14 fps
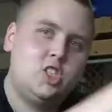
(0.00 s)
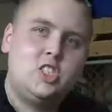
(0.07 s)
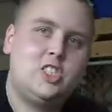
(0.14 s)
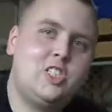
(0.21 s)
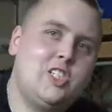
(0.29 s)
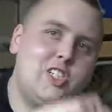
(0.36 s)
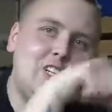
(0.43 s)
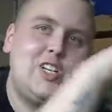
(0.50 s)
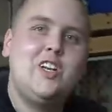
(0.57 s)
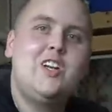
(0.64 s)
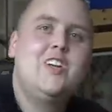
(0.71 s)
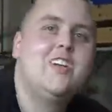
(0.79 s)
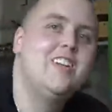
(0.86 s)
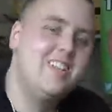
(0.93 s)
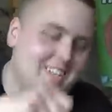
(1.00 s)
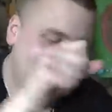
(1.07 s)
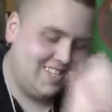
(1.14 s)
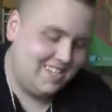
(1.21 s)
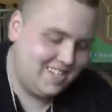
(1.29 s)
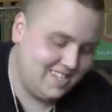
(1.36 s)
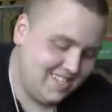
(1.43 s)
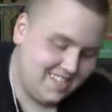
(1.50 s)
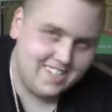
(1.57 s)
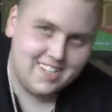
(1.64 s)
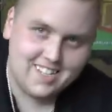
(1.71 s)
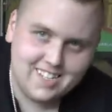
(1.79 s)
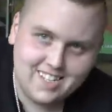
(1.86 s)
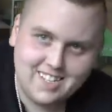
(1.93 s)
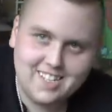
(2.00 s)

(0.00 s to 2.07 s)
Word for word: in the middle of the lecture, you're